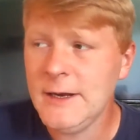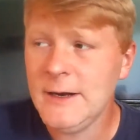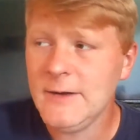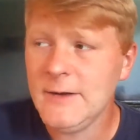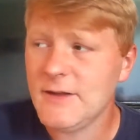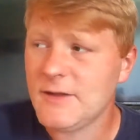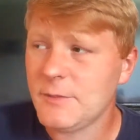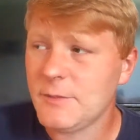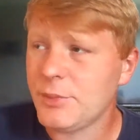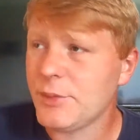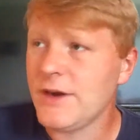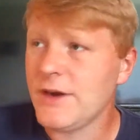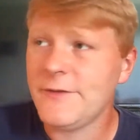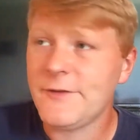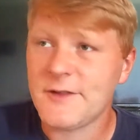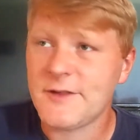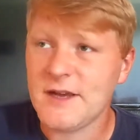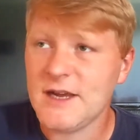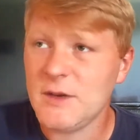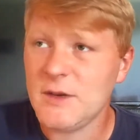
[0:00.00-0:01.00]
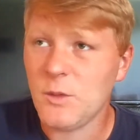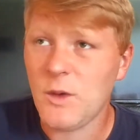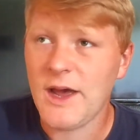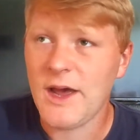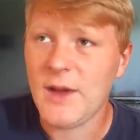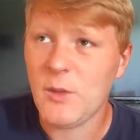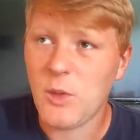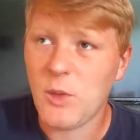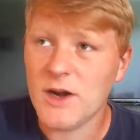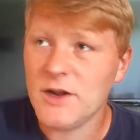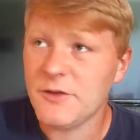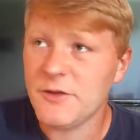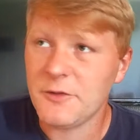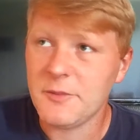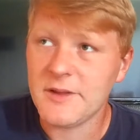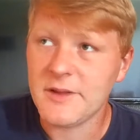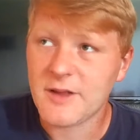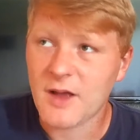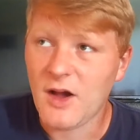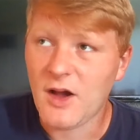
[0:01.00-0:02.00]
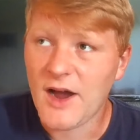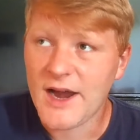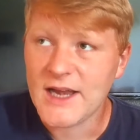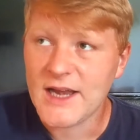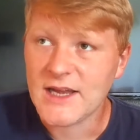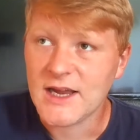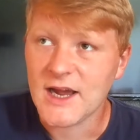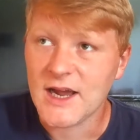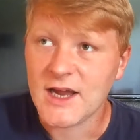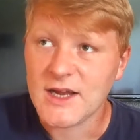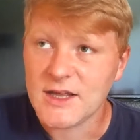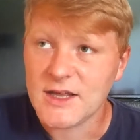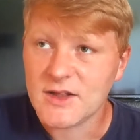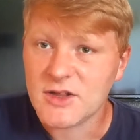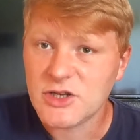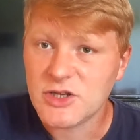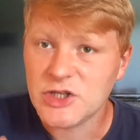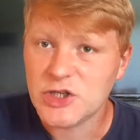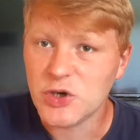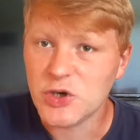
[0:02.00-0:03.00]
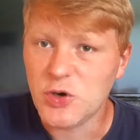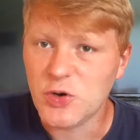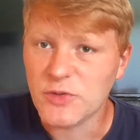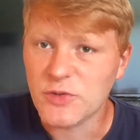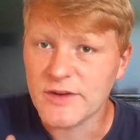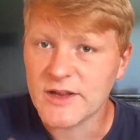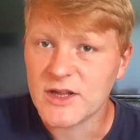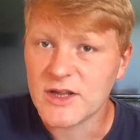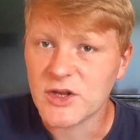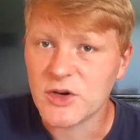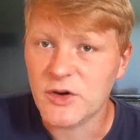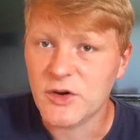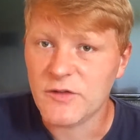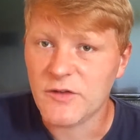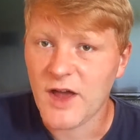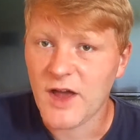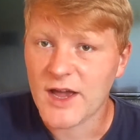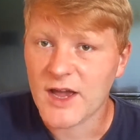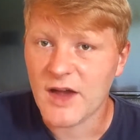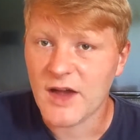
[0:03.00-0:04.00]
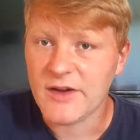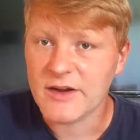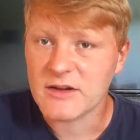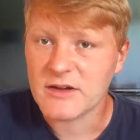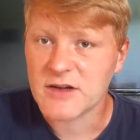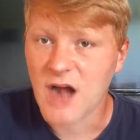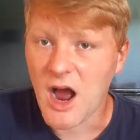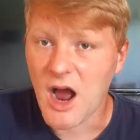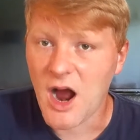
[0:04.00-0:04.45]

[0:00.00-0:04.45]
There's a brief scene where one of them is hiding and its jaw is sort of like going...